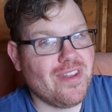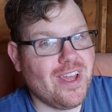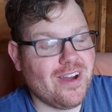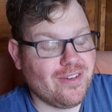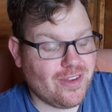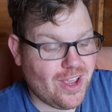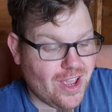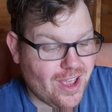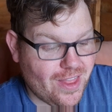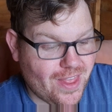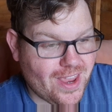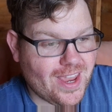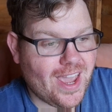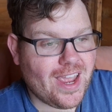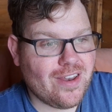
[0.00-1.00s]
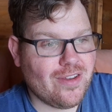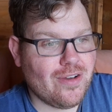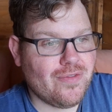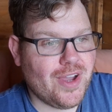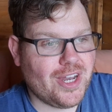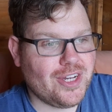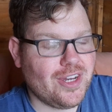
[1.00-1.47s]
else, they get into your
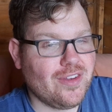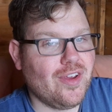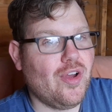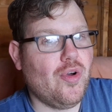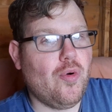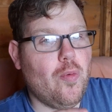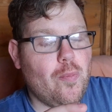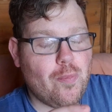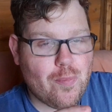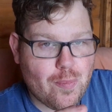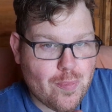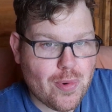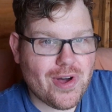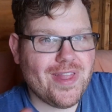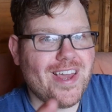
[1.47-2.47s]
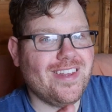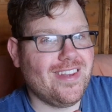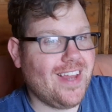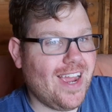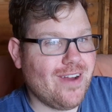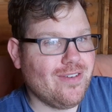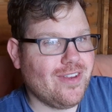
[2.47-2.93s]
veggies. But there's a
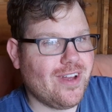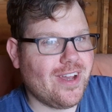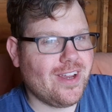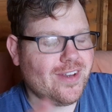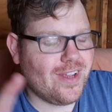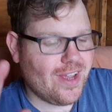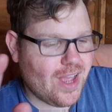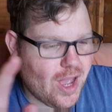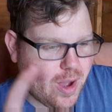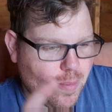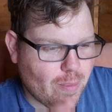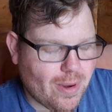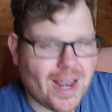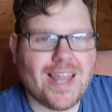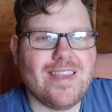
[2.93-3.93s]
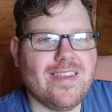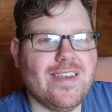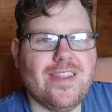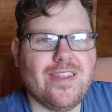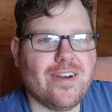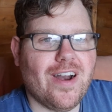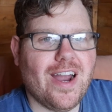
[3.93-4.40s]
downside. Planted
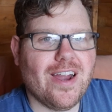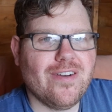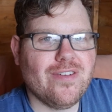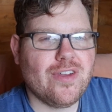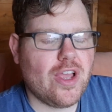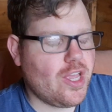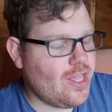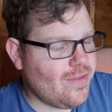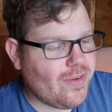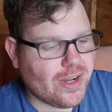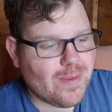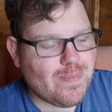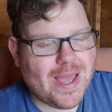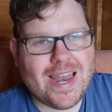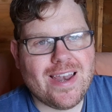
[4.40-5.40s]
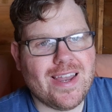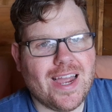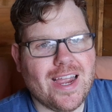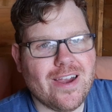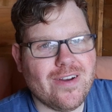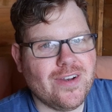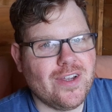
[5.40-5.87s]
in the ground, you've got to bend
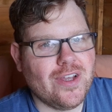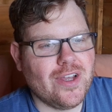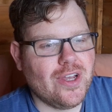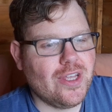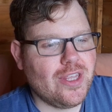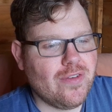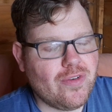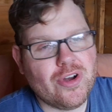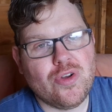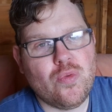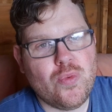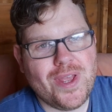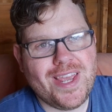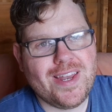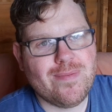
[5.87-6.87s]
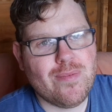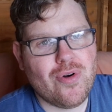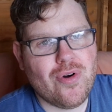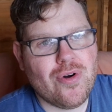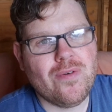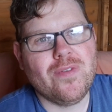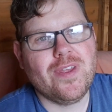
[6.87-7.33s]
down, you've got to weed
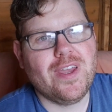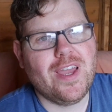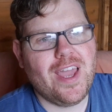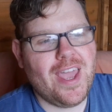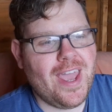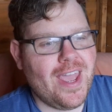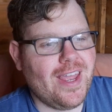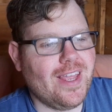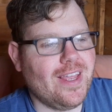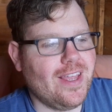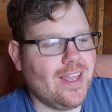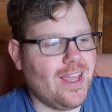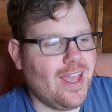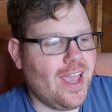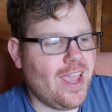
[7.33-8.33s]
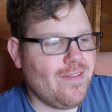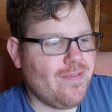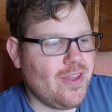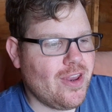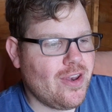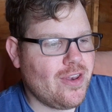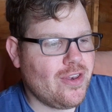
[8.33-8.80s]
more. If
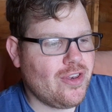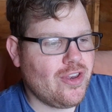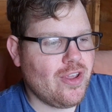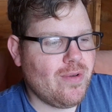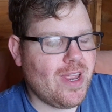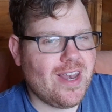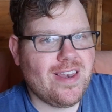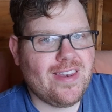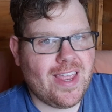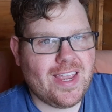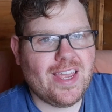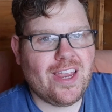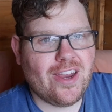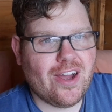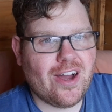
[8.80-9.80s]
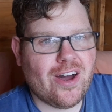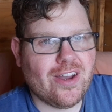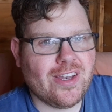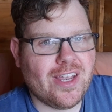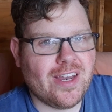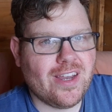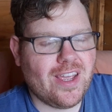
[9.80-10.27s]
you're doing digging
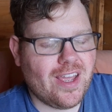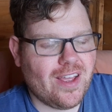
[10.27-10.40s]
gardening,